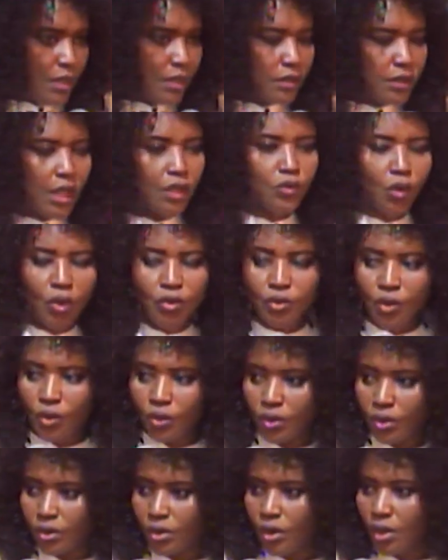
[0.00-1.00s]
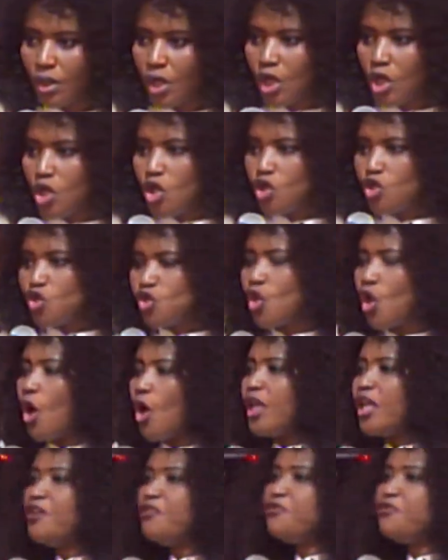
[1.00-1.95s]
They don't know. So if